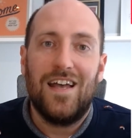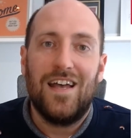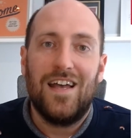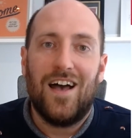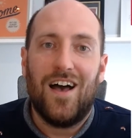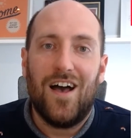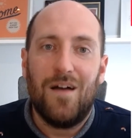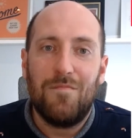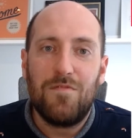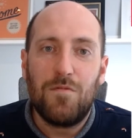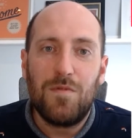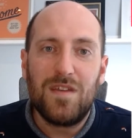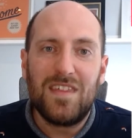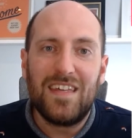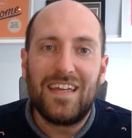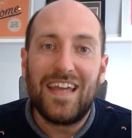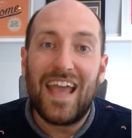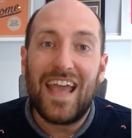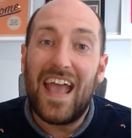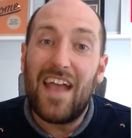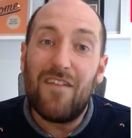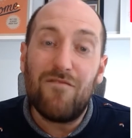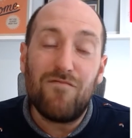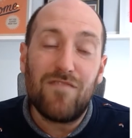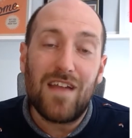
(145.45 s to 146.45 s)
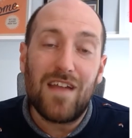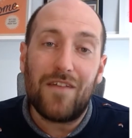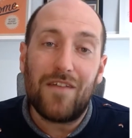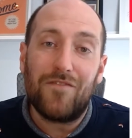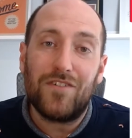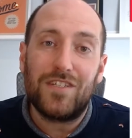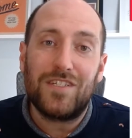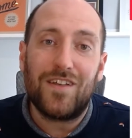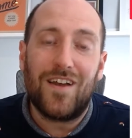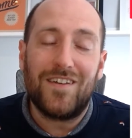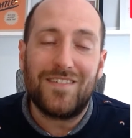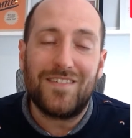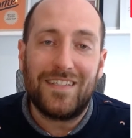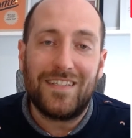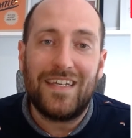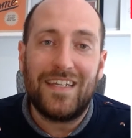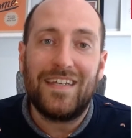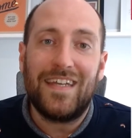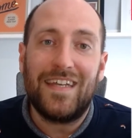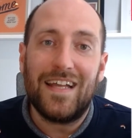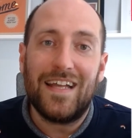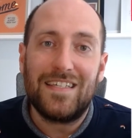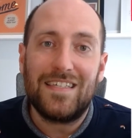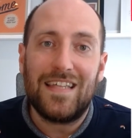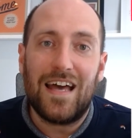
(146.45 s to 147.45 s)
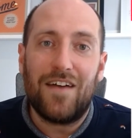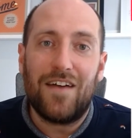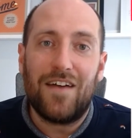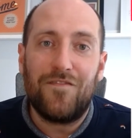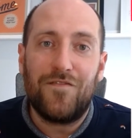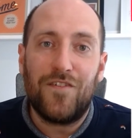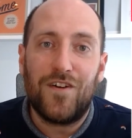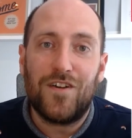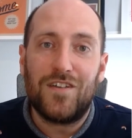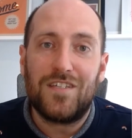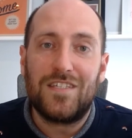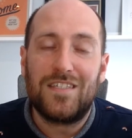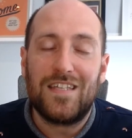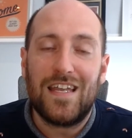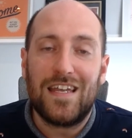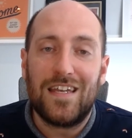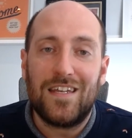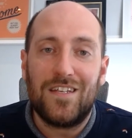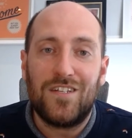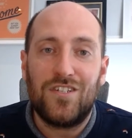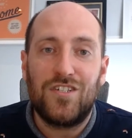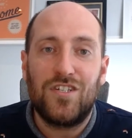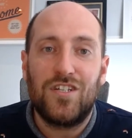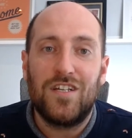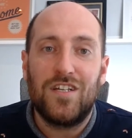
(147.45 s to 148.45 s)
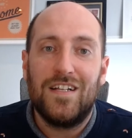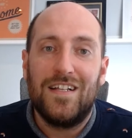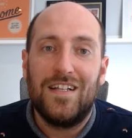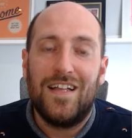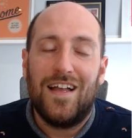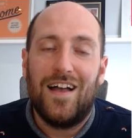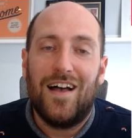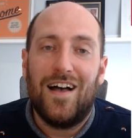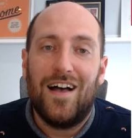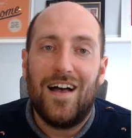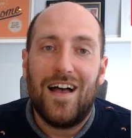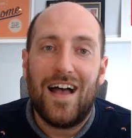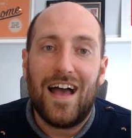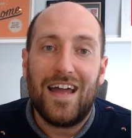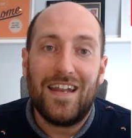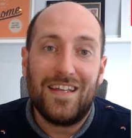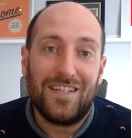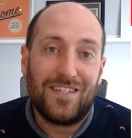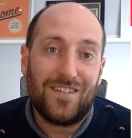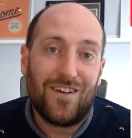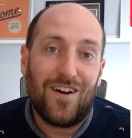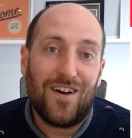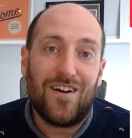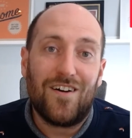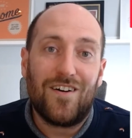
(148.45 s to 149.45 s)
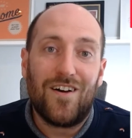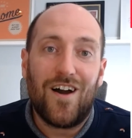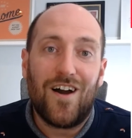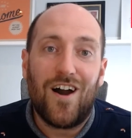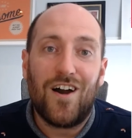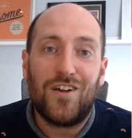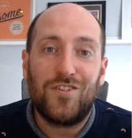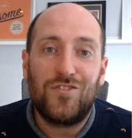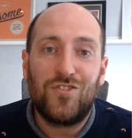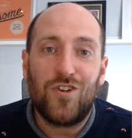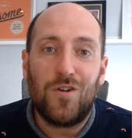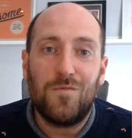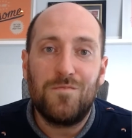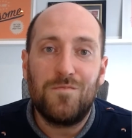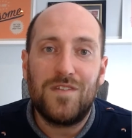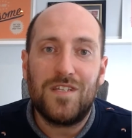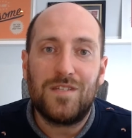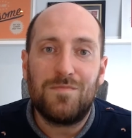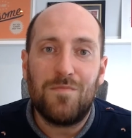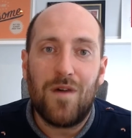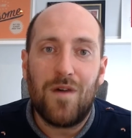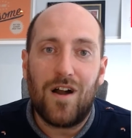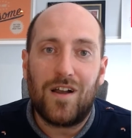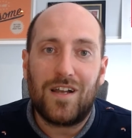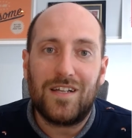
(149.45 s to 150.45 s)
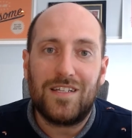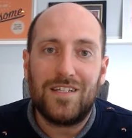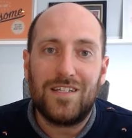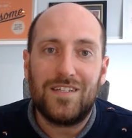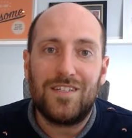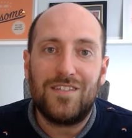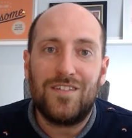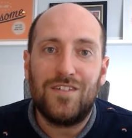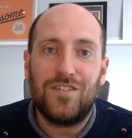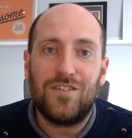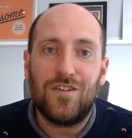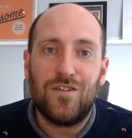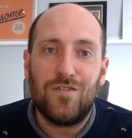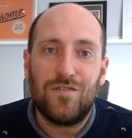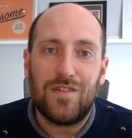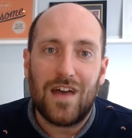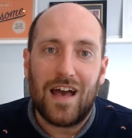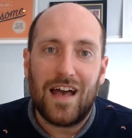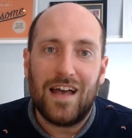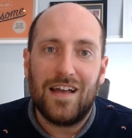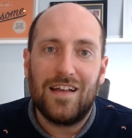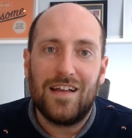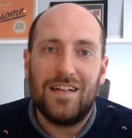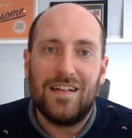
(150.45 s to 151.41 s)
But we think every advertiser can get to that first stage, and it's our jobs as marketers to do that.